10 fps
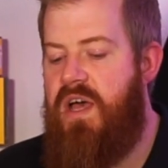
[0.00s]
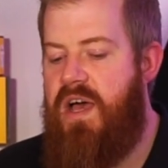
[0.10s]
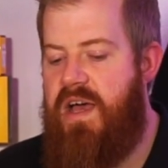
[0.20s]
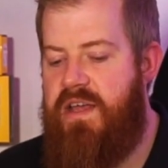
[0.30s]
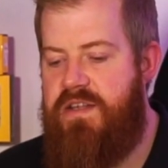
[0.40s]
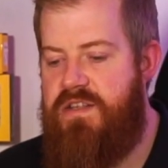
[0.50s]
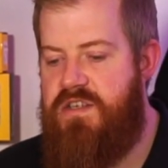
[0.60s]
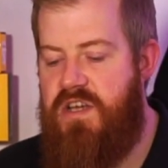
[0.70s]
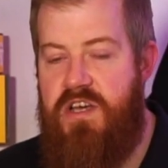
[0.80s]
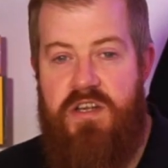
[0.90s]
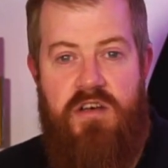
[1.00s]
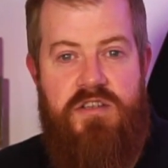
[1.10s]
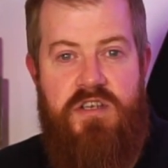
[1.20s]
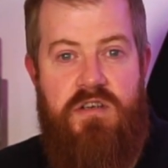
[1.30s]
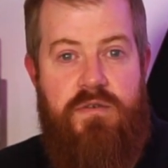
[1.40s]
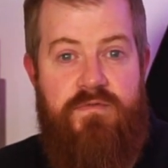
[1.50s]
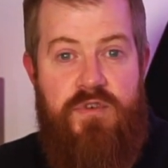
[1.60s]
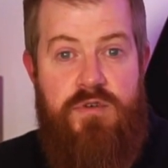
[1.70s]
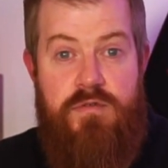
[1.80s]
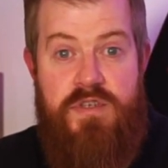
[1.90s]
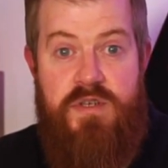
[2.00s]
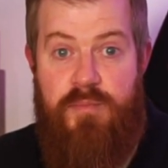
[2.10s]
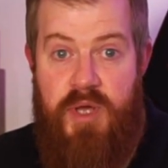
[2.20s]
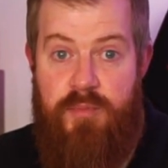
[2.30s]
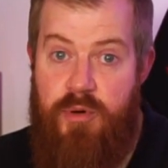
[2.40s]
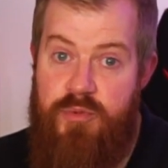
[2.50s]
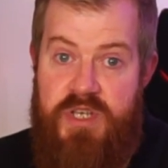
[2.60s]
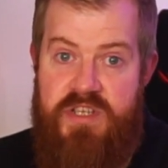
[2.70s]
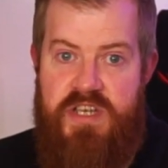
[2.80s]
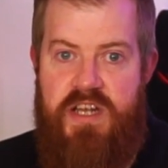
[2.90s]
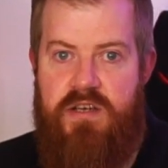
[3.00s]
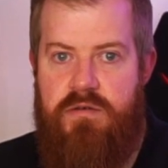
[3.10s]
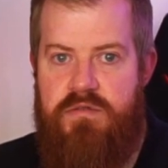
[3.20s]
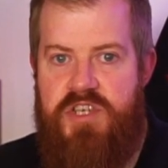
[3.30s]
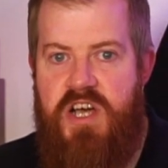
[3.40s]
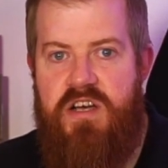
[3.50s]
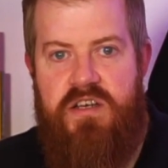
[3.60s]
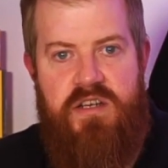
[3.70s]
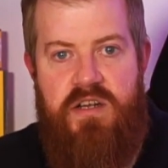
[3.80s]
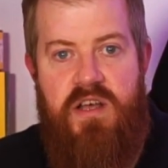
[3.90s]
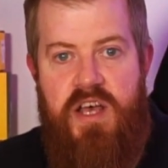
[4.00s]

and not to confuse people with technical jargon.